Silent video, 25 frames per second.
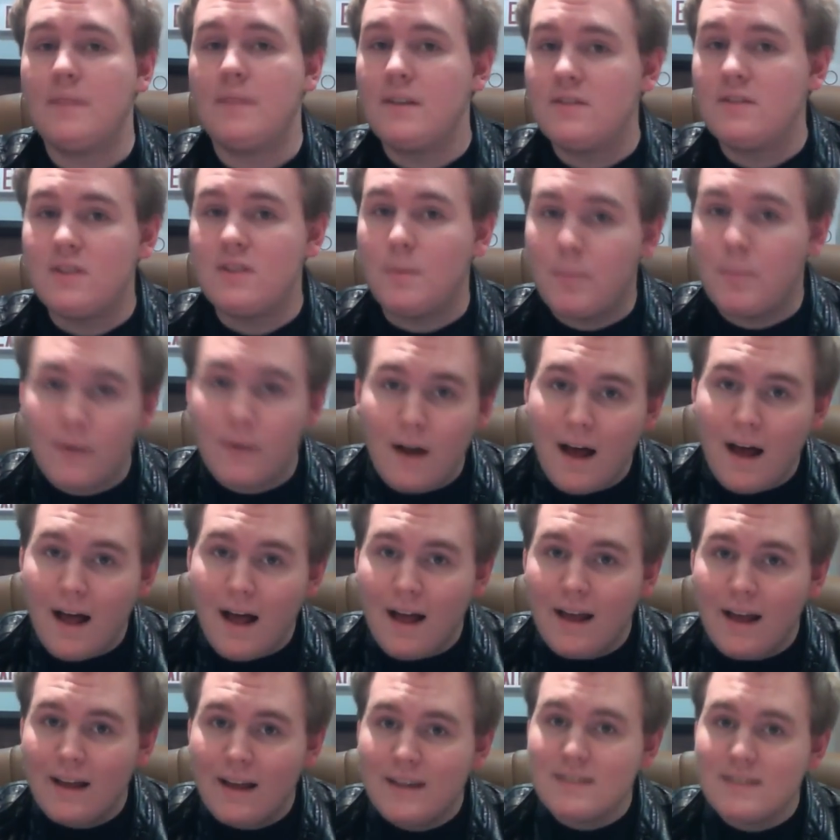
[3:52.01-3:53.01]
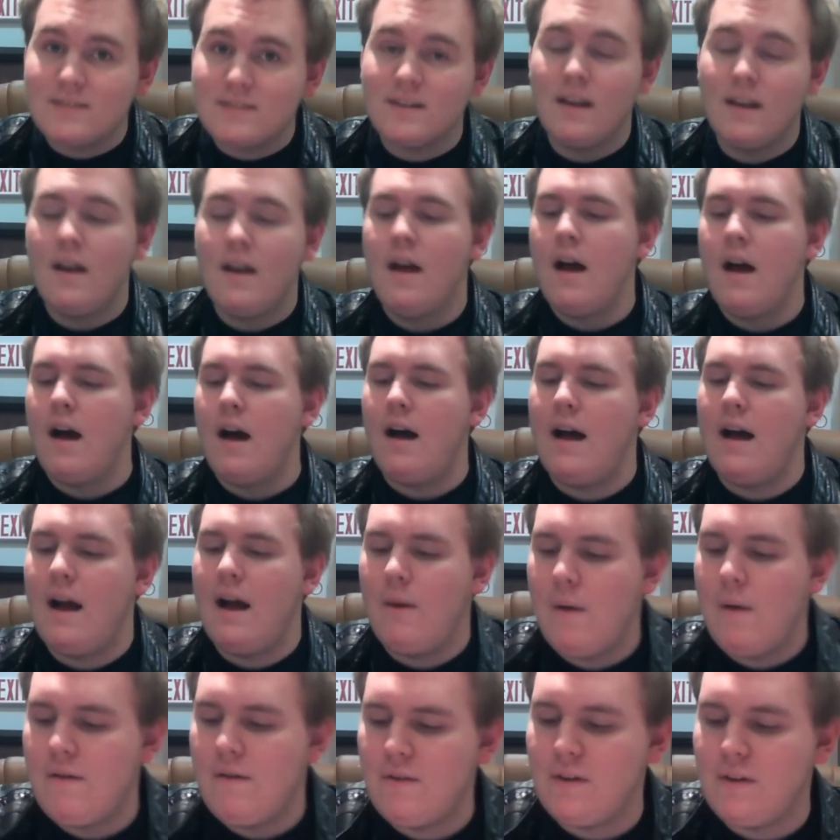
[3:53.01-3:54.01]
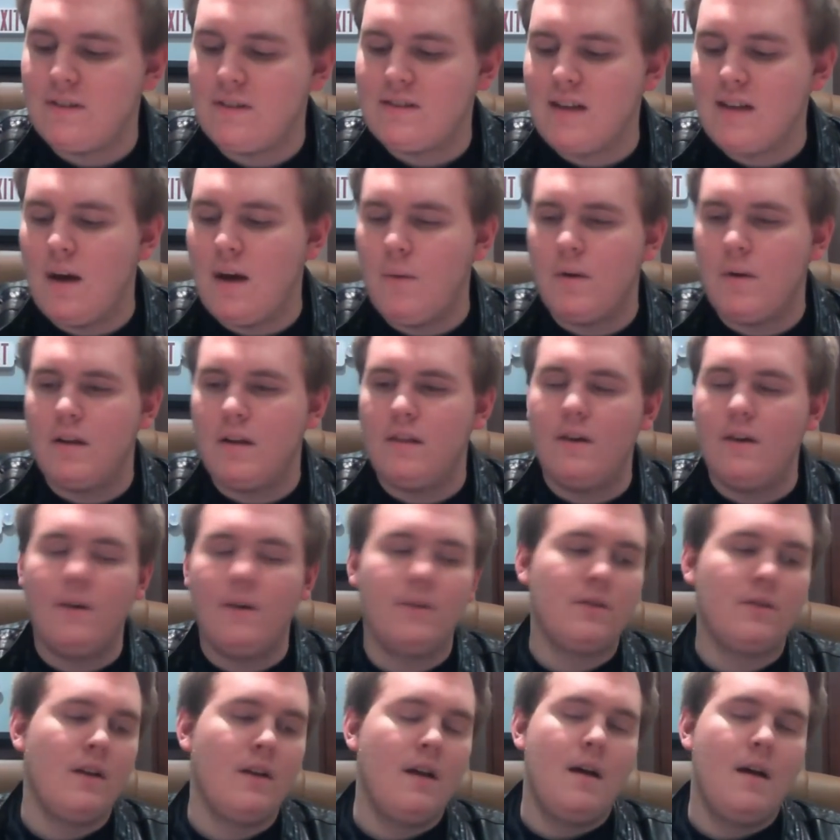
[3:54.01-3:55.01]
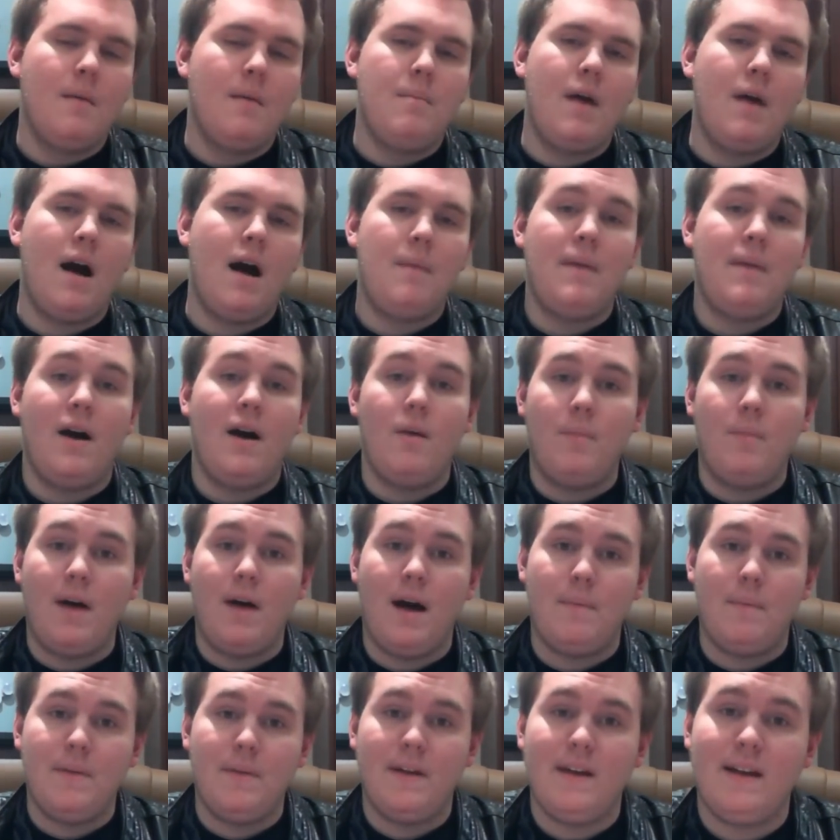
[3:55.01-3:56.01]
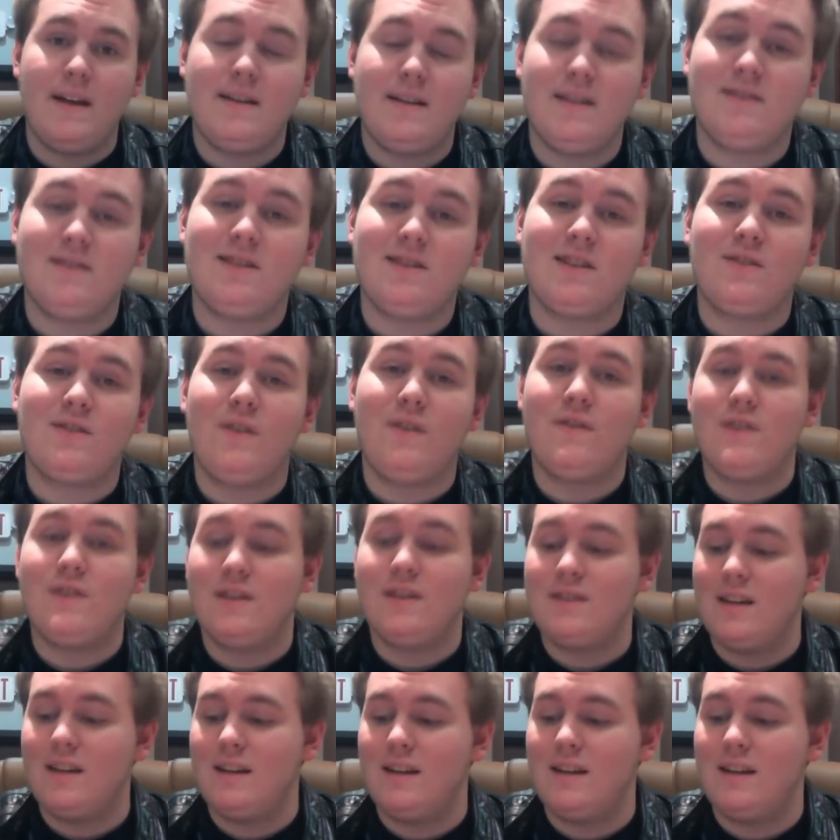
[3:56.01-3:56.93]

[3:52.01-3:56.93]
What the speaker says: Surprise! However, it's not one of those pop out, pop in 18650s.